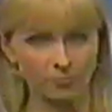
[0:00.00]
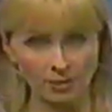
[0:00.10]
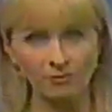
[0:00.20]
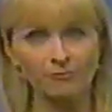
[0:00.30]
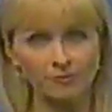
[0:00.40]

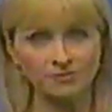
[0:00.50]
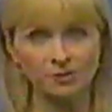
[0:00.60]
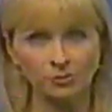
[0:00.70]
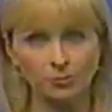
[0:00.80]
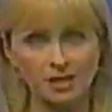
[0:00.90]
about
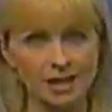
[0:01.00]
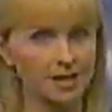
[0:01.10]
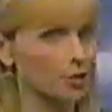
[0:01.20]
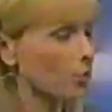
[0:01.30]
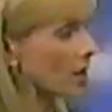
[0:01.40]
53
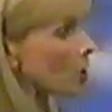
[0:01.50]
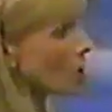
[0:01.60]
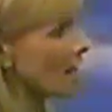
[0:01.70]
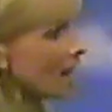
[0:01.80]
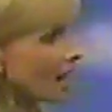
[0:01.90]
at O'Hare.
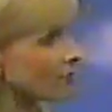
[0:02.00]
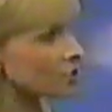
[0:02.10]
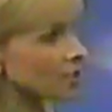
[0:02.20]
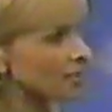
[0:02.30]
Average high